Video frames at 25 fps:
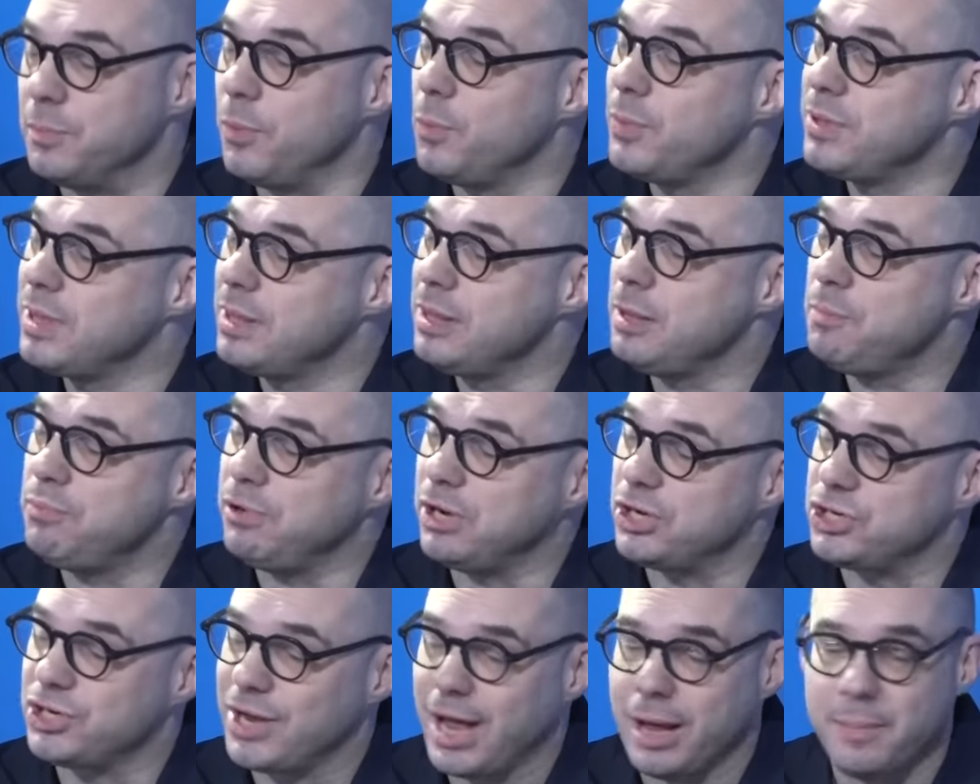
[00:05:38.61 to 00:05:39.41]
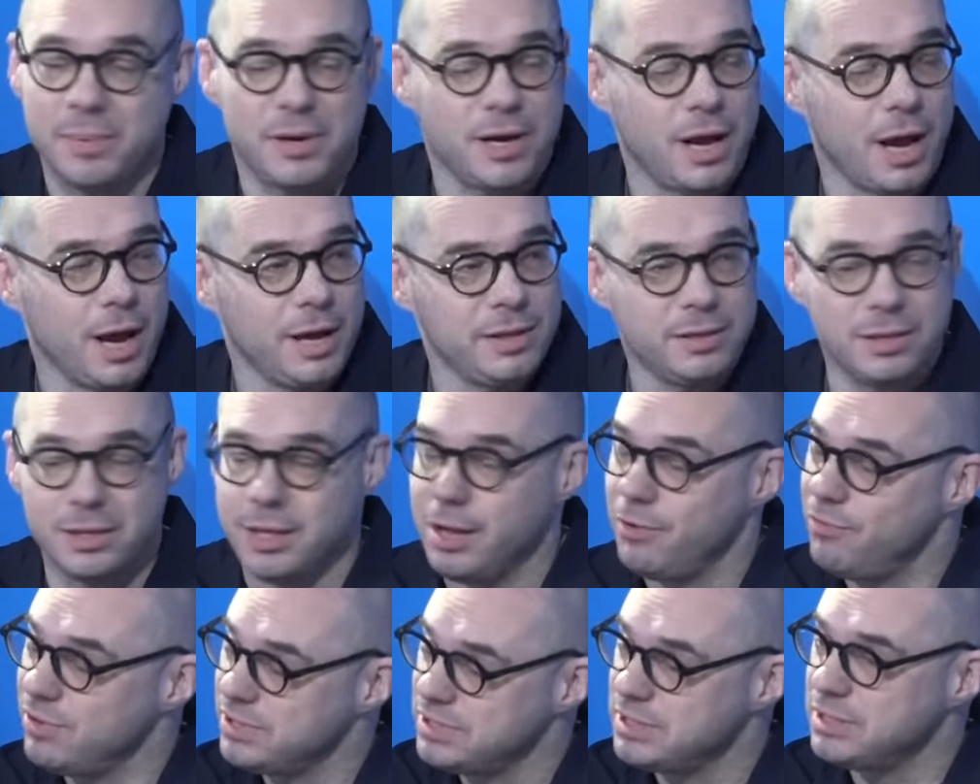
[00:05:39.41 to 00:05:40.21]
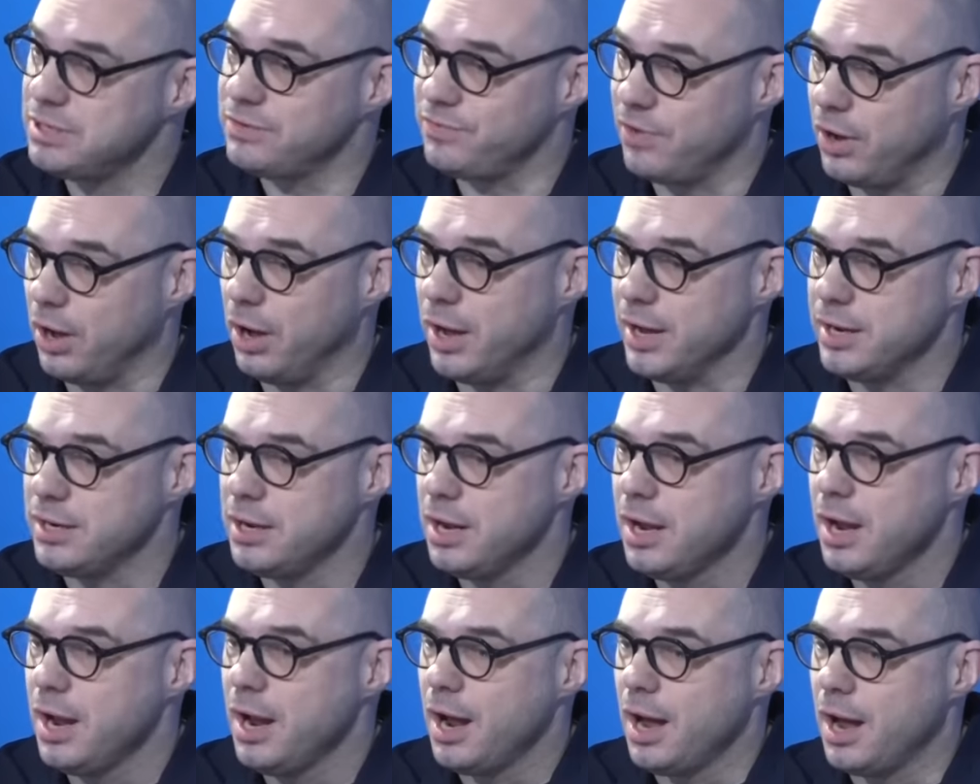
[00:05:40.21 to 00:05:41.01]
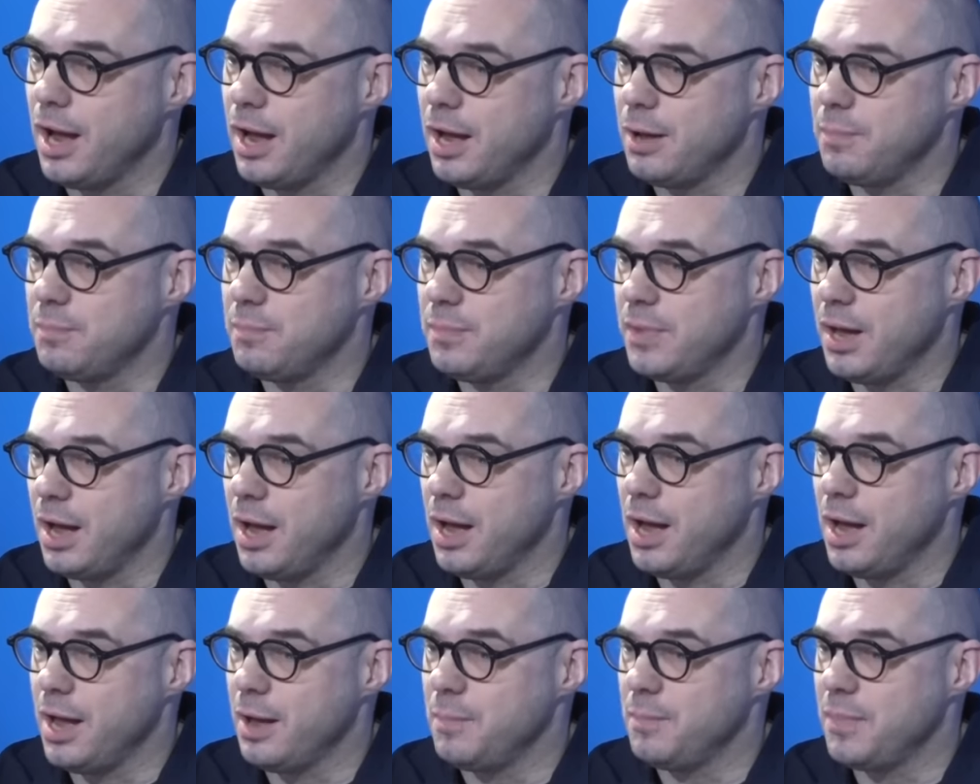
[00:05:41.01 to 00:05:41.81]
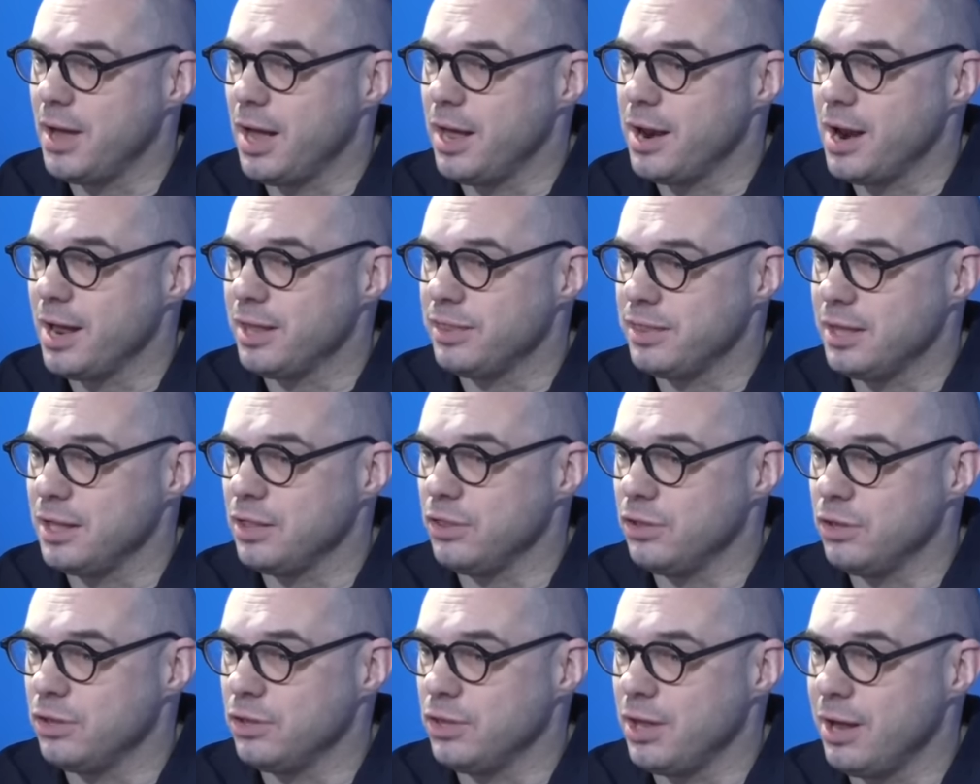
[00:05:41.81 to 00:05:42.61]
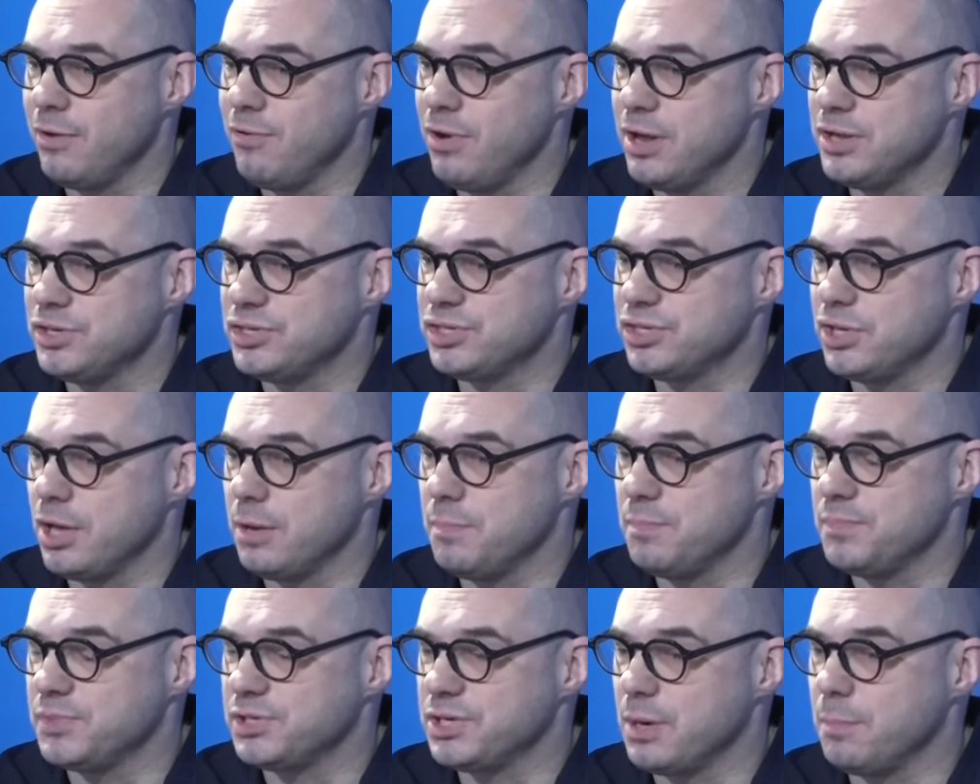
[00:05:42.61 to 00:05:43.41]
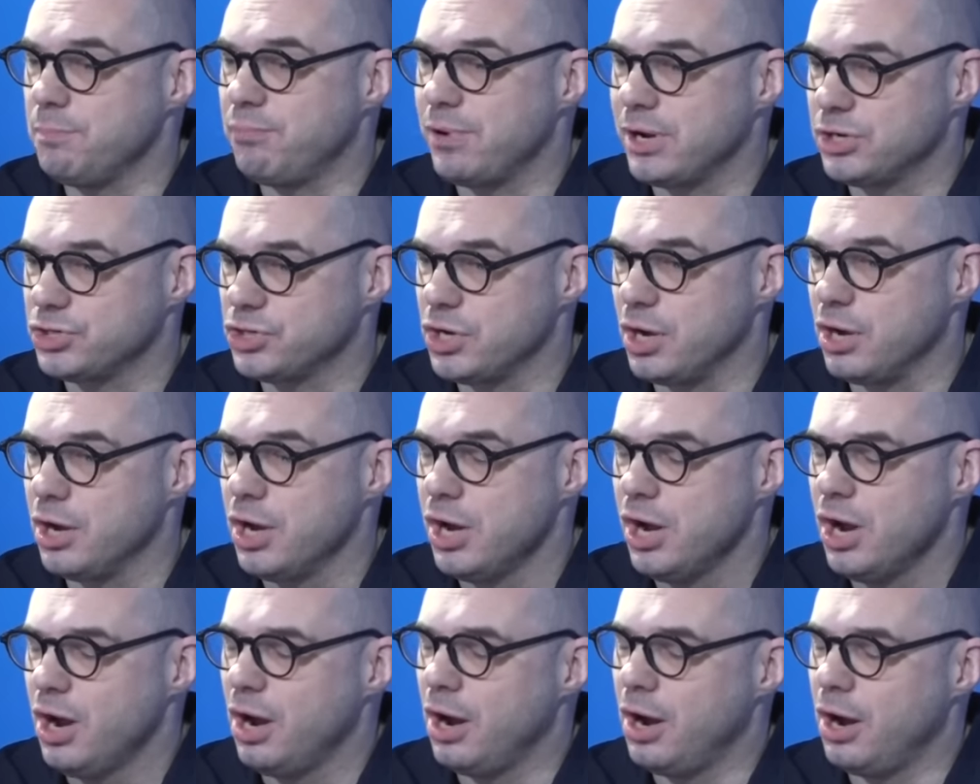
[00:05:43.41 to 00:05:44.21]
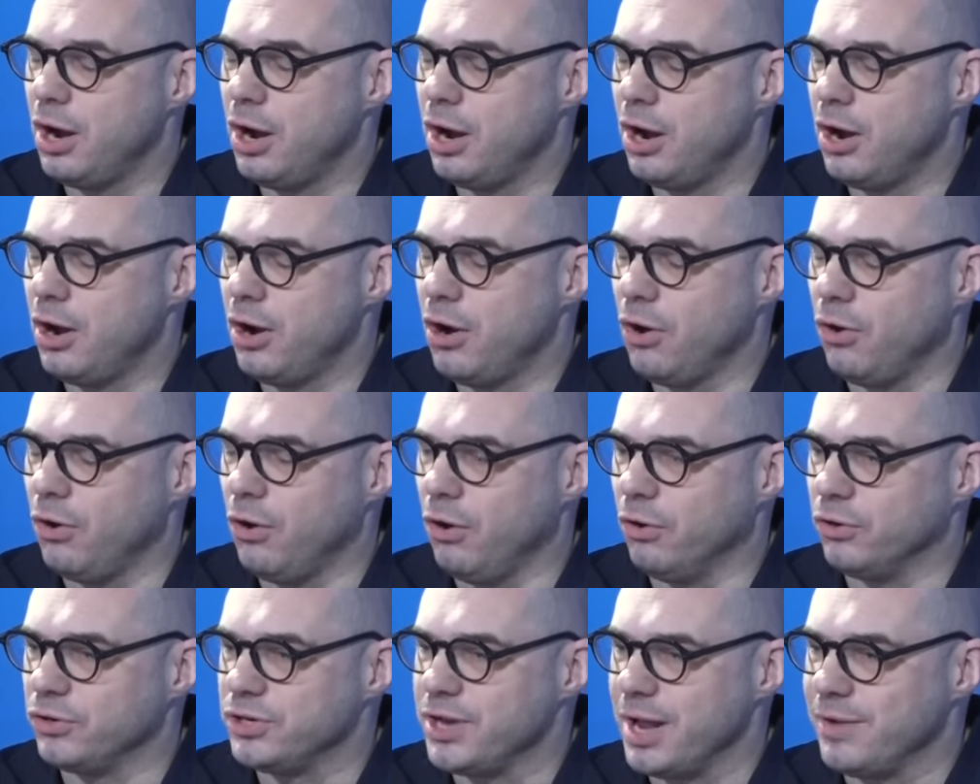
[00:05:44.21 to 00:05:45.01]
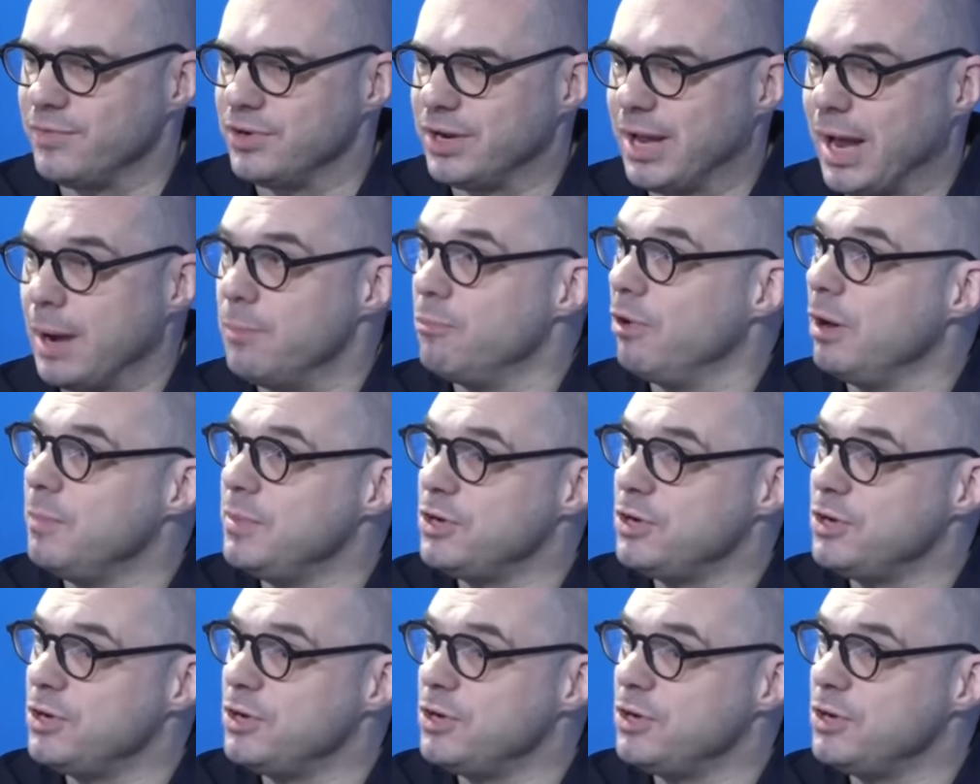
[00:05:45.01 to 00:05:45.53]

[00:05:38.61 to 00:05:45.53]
But within the British cabinet, I think there is a divide, um, um, and I think that there is um, some pressure uh, on David Cameron.